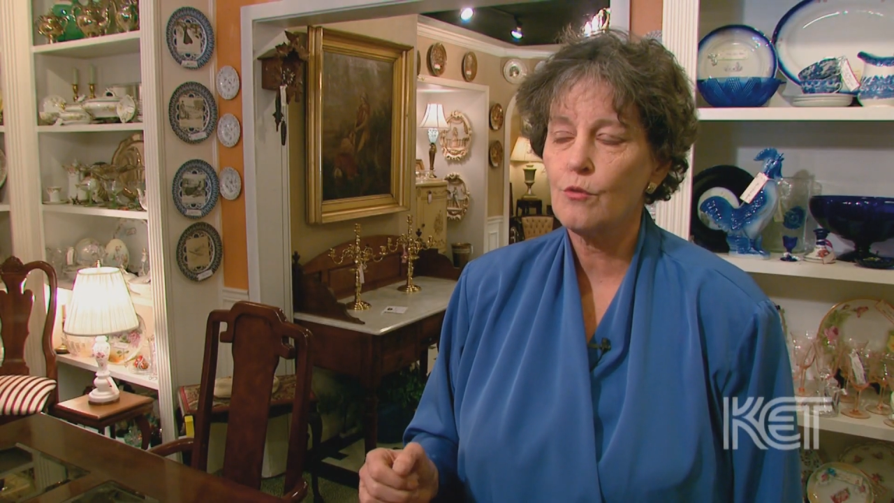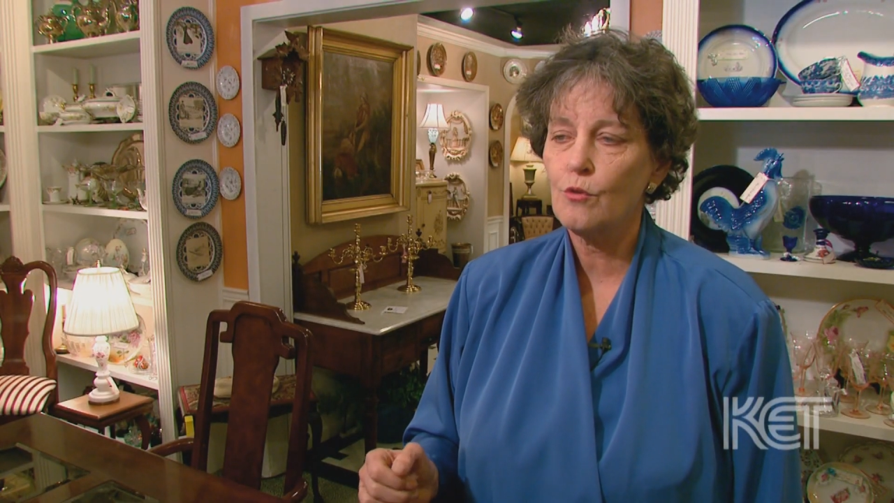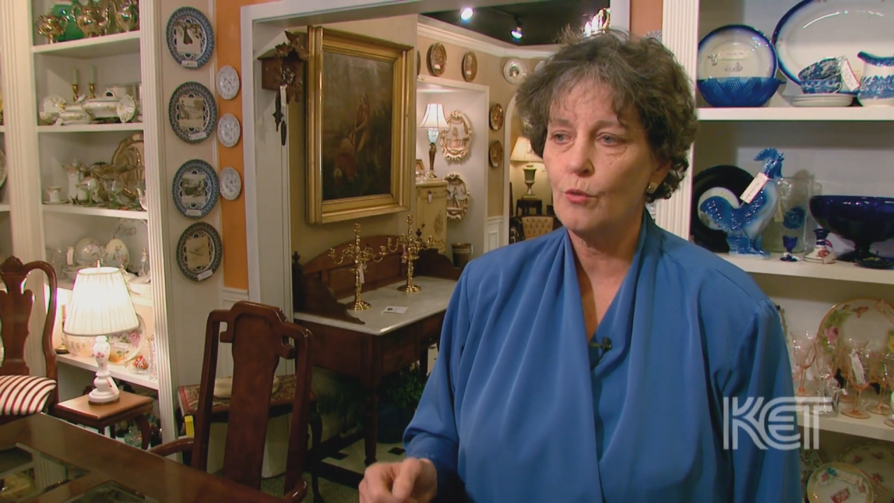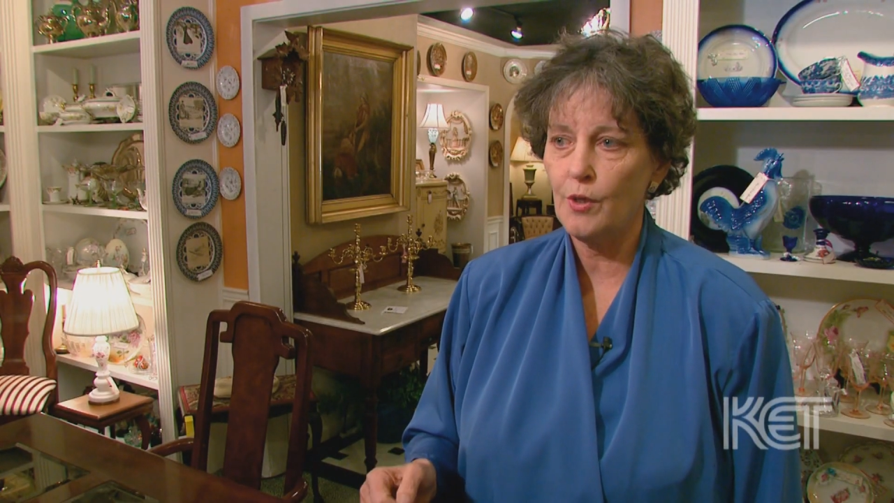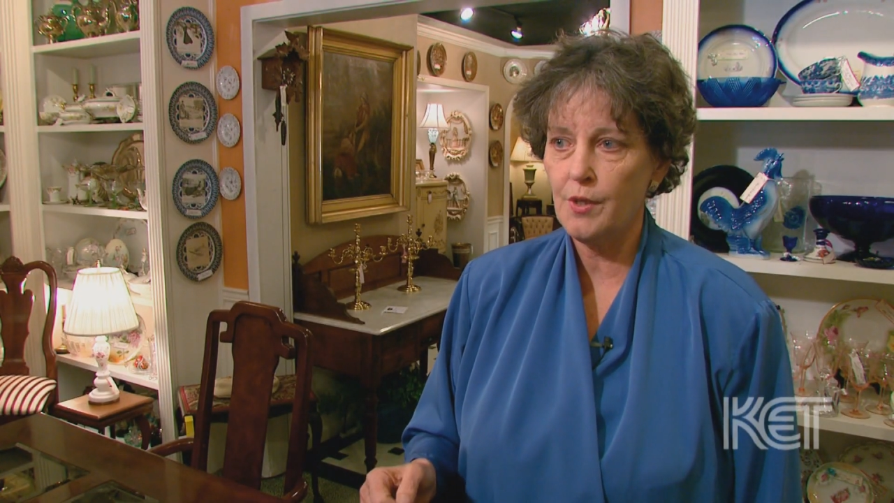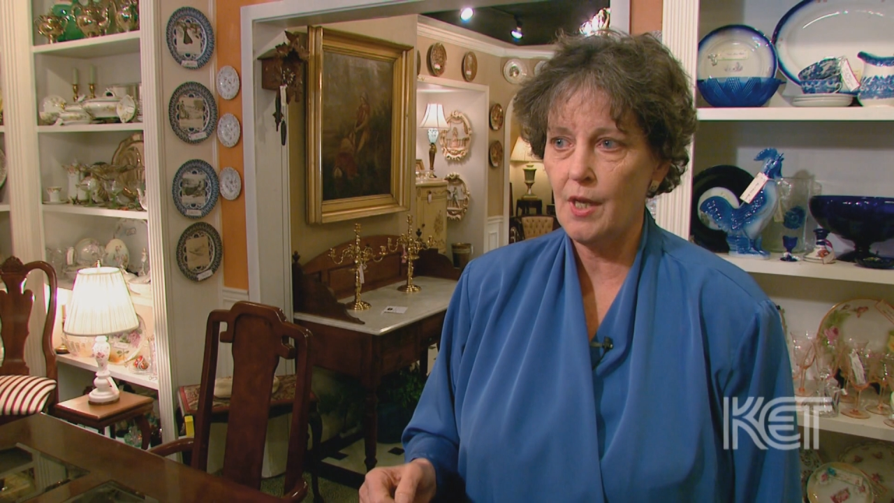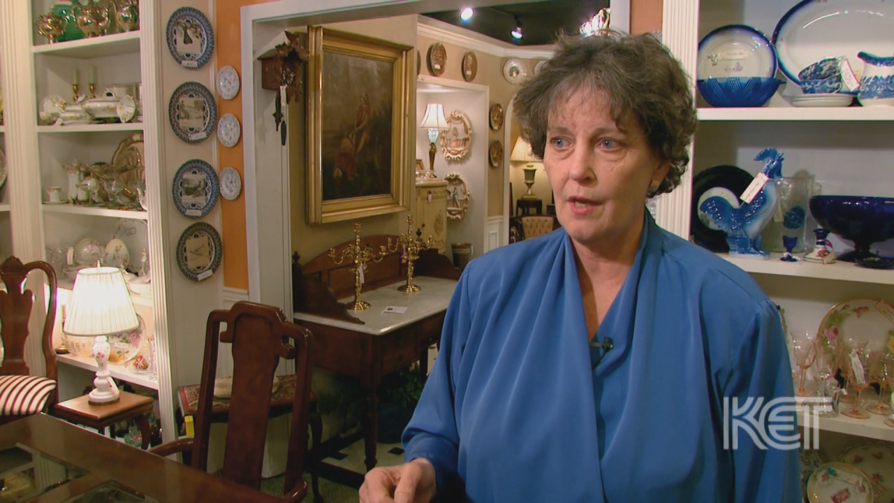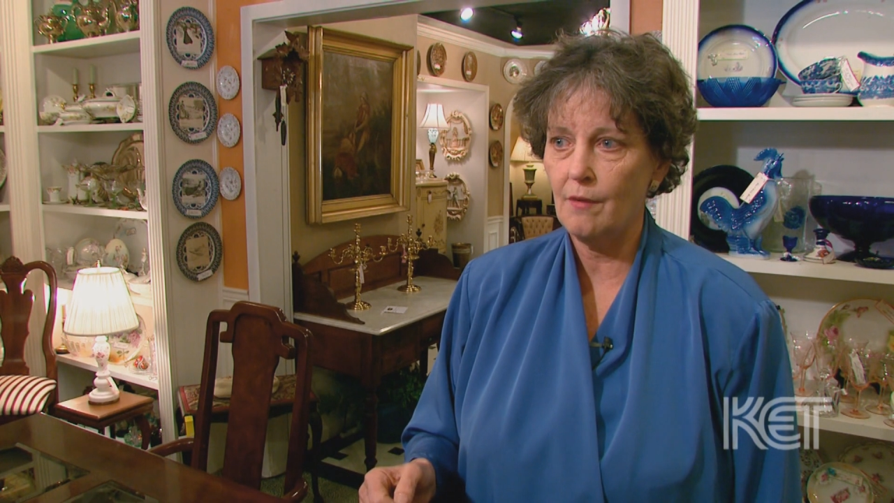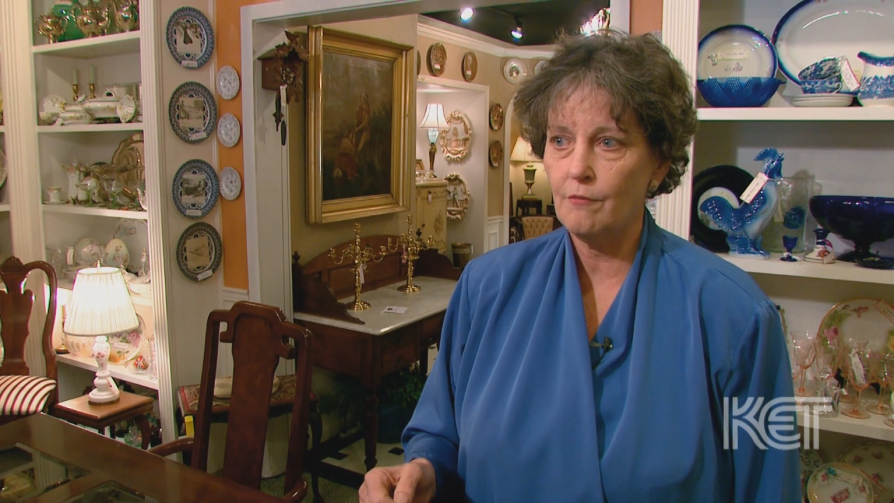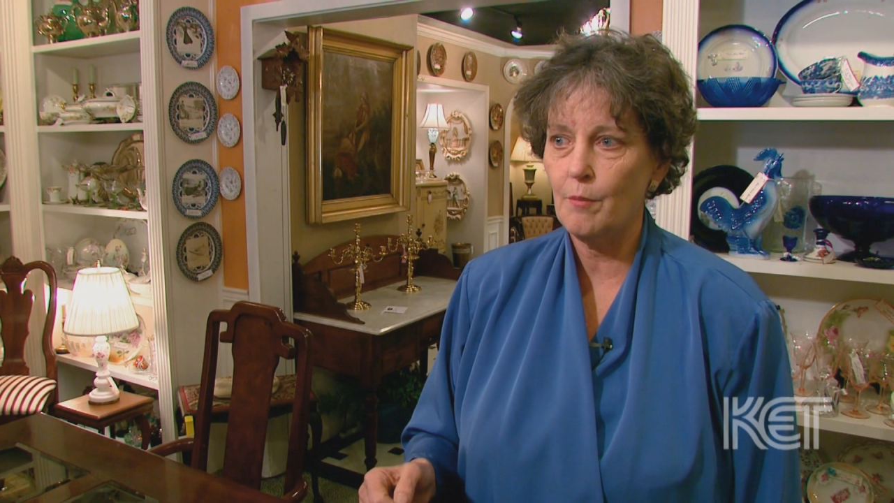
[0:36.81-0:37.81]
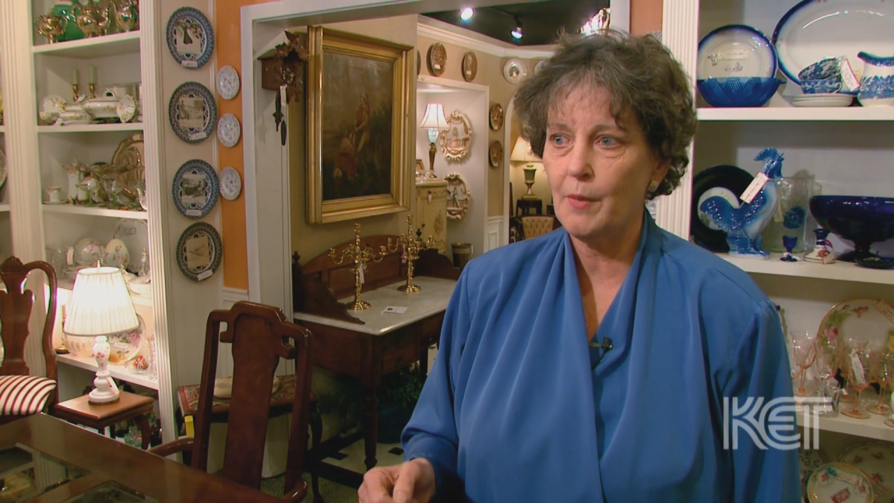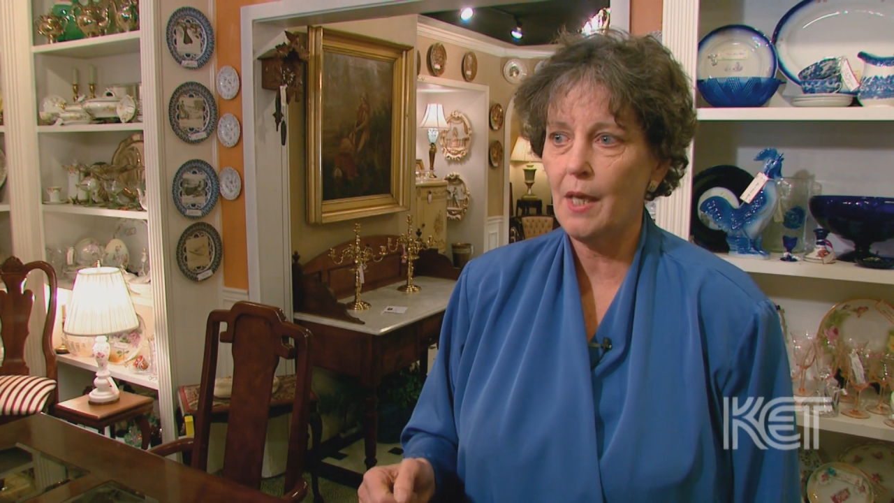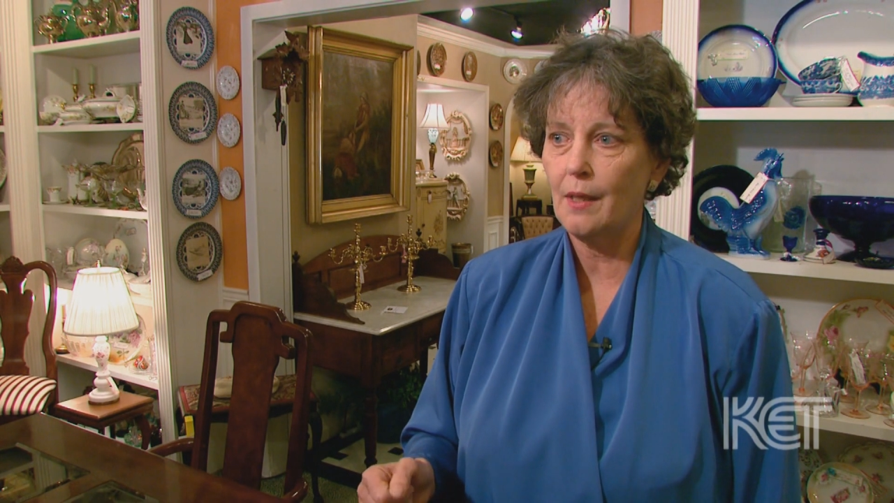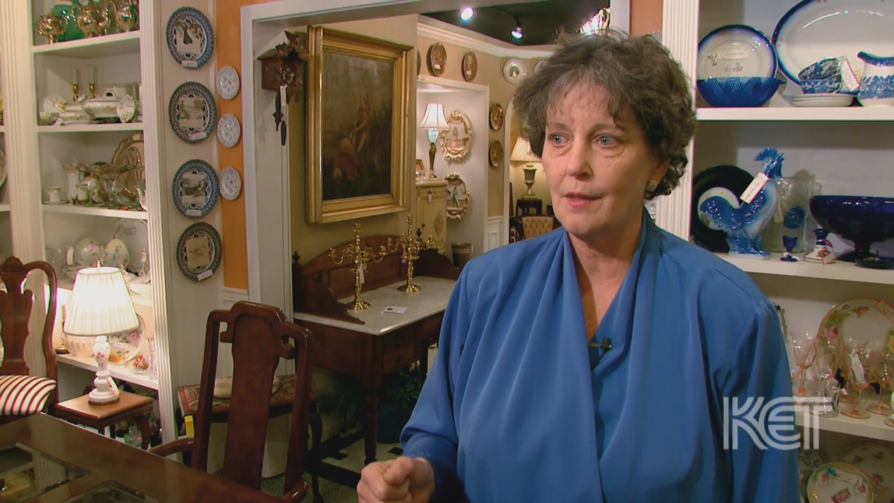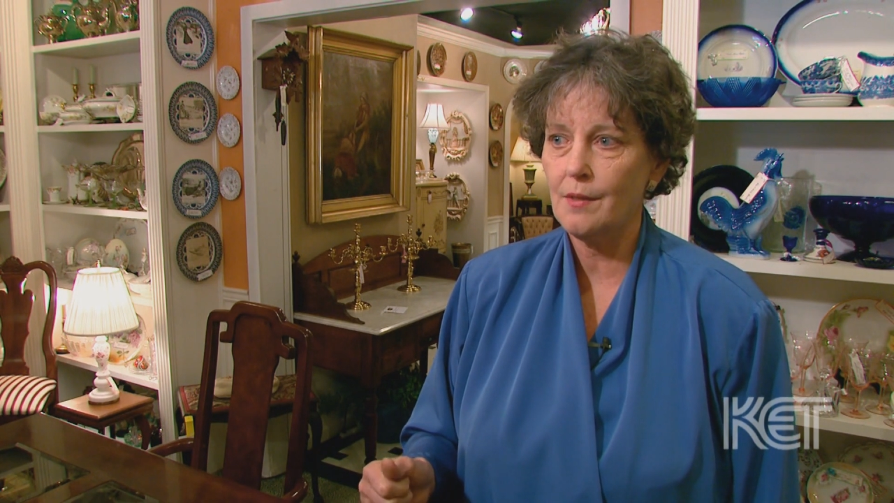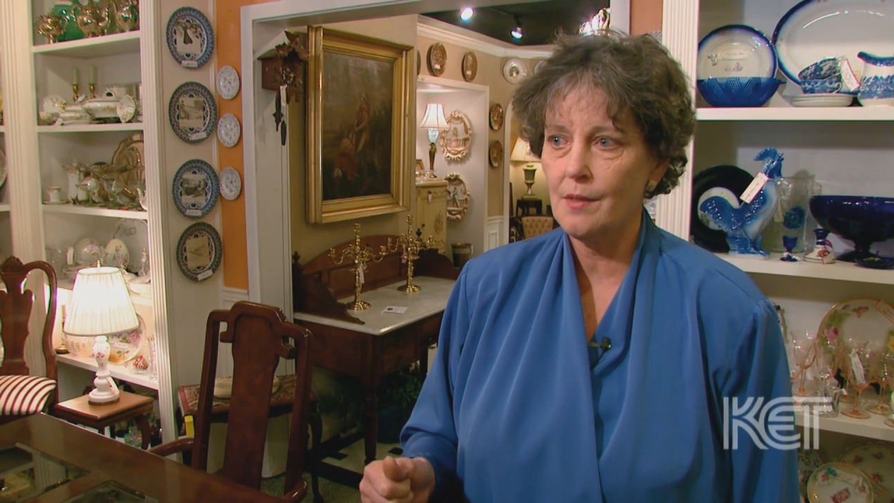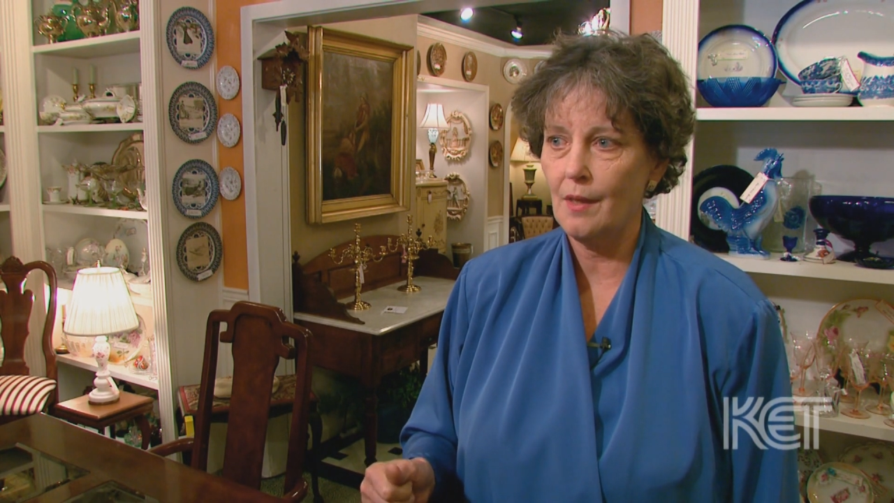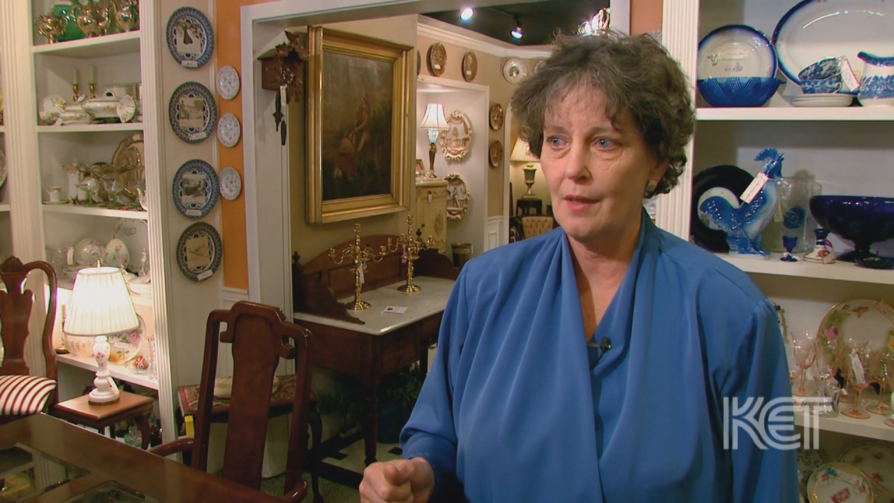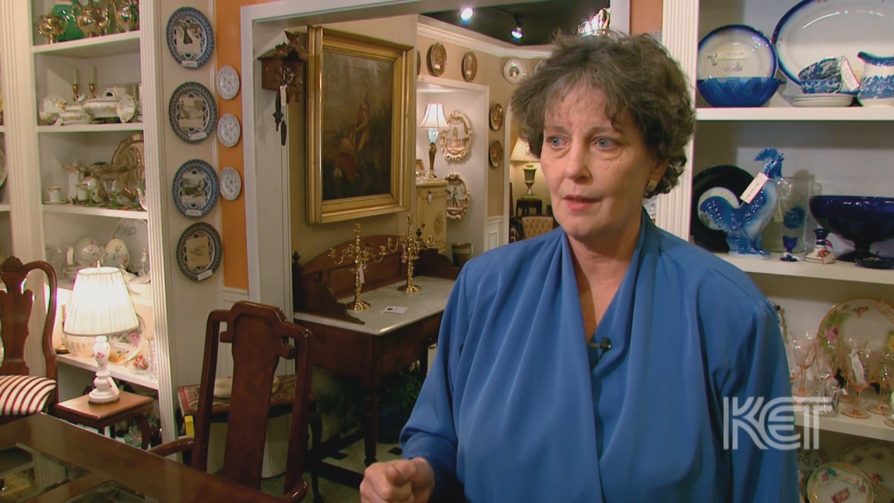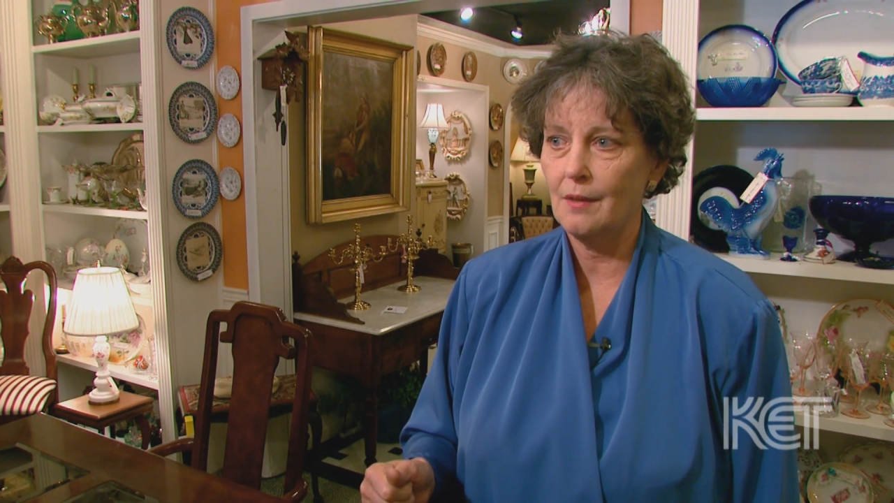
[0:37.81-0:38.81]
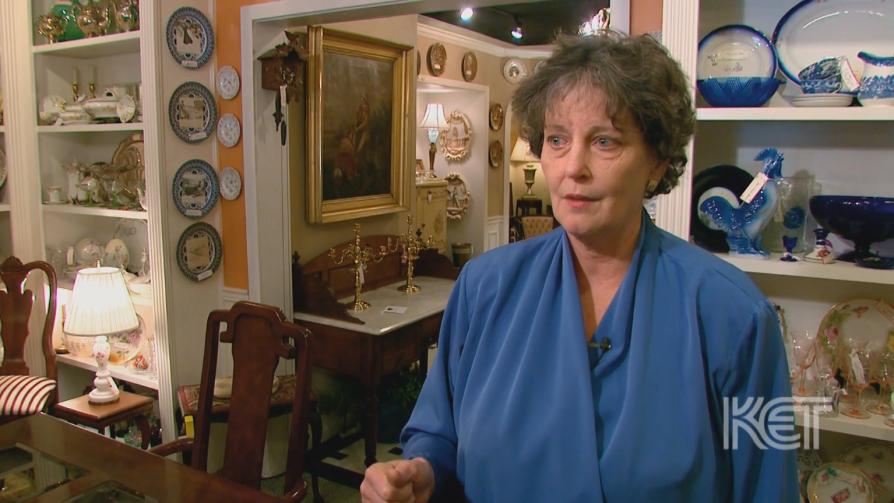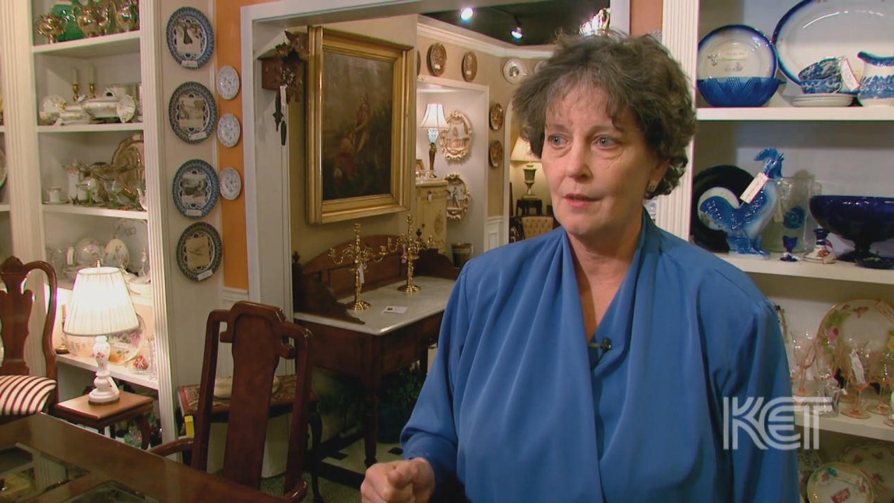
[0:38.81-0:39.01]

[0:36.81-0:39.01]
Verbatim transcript: toward town from Cannon's Lane.